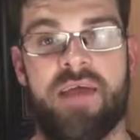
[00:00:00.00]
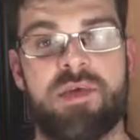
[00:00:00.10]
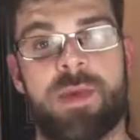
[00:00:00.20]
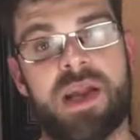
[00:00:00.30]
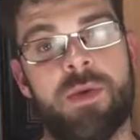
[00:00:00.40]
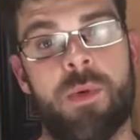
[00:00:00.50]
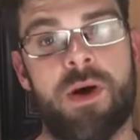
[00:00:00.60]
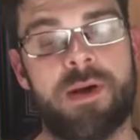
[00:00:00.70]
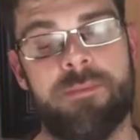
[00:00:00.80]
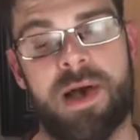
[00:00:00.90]
Hey everybody,
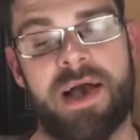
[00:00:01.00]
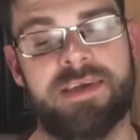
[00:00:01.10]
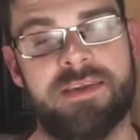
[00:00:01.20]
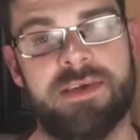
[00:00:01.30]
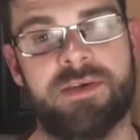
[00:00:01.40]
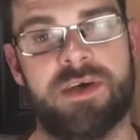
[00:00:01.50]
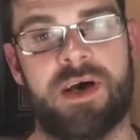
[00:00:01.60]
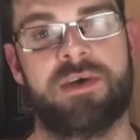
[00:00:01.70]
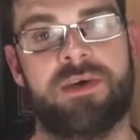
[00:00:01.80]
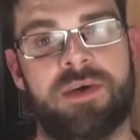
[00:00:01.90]
welcome back to the
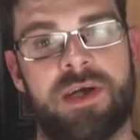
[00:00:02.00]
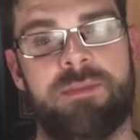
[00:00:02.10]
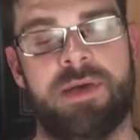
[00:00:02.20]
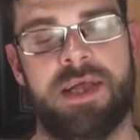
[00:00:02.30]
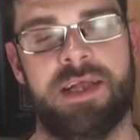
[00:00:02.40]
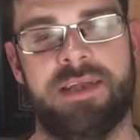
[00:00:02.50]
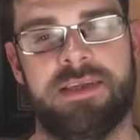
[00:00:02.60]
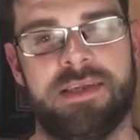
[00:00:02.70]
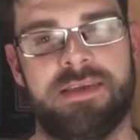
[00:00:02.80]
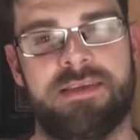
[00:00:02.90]
Otaku Crypt
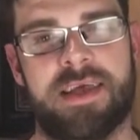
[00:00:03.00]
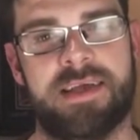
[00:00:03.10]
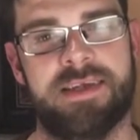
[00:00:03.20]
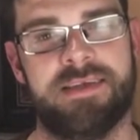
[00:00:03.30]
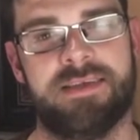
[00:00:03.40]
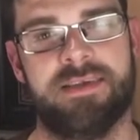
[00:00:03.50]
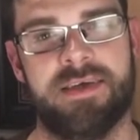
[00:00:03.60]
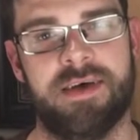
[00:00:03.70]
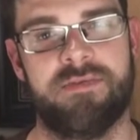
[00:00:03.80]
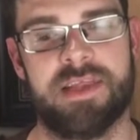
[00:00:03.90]
and the second
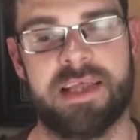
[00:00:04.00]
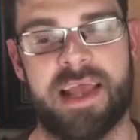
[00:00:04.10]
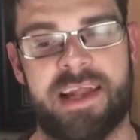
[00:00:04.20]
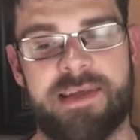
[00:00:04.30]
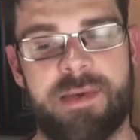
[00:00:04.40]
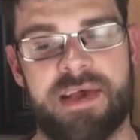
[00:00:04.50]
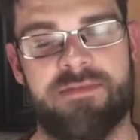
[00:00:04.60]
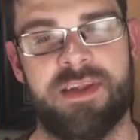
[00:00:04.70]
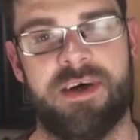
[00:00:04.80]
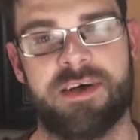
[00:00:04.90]
of the anime
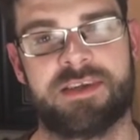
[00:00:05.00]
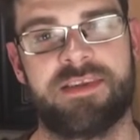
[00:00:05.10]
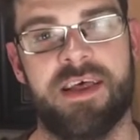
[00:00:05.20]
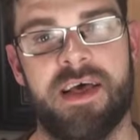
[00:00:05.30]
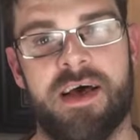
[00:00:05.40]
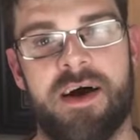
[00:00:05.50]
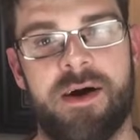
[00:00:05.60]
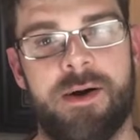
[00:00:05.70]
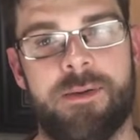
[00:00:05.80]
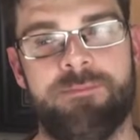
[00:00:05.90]
vlogs.
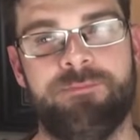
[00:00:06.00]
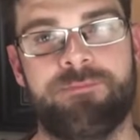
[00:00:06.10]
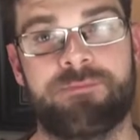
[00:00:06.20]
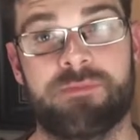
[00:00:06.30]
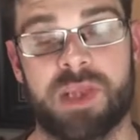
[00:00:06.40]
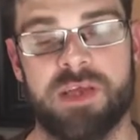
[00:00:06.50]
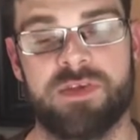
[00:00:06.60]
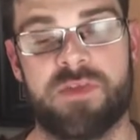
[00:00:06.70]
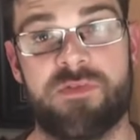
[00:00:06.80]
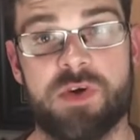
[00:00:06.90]

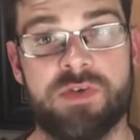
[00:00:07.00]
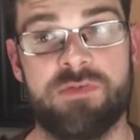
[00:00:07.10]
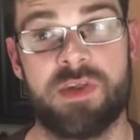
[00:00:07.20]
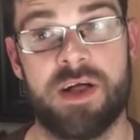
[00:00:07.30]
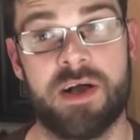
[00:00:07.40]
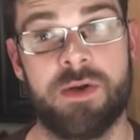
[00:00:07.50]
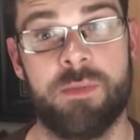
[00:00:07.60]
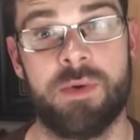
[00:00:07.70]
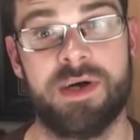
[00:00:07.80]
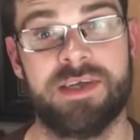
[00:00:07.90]
So the first
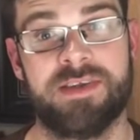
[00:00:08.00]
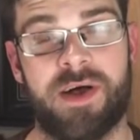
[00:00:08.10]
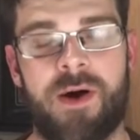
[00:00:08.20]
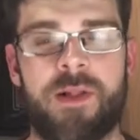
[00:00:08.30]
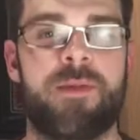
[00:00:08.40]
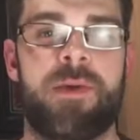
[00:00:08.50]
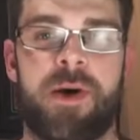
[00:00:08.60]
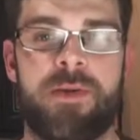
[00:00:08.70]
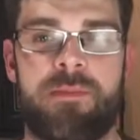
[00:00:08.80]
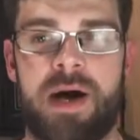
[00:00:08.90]
vlog was all
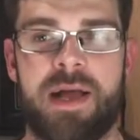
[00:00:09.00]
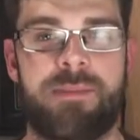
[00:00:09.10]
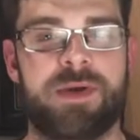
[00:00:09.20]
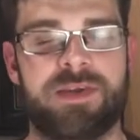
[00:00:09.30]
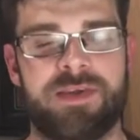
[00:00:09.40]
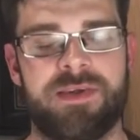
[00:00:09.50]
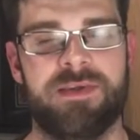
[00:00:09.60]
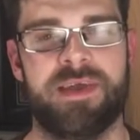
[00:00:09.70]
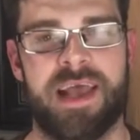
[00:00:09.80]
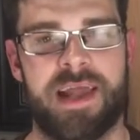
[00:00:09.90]
about my
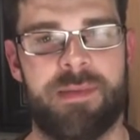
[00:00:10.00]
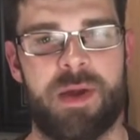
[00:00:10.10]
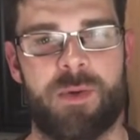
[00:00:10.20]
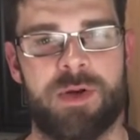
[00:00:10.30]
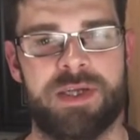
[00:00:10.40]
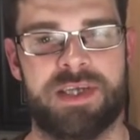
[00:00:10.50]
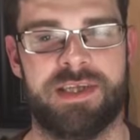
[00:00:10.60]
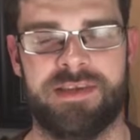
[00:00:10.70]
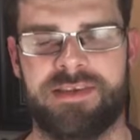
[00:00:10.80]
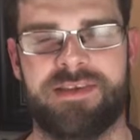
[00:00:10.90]
personal anime
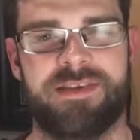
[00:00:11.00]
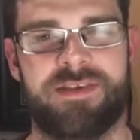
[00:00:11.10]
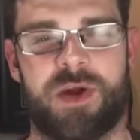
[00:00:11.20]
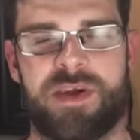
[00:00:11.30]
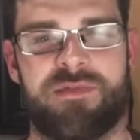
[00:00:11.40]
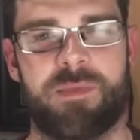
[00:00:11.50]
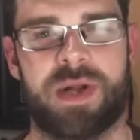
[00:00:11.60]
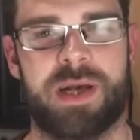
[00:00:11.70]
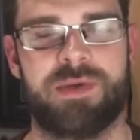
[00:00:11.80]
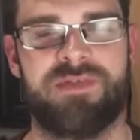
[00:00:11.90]
origins, starting from
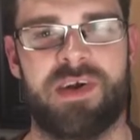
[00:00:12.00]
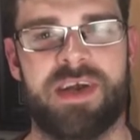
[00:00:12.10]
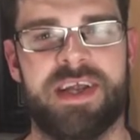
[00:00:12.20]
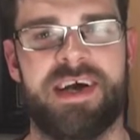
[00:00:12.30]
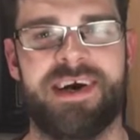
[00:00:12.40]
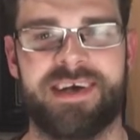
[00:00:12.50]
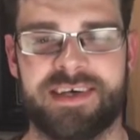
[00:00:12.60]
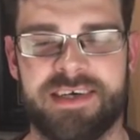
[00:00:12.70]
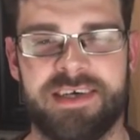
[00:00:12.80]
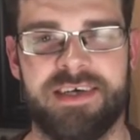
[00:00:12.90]
when I was very young,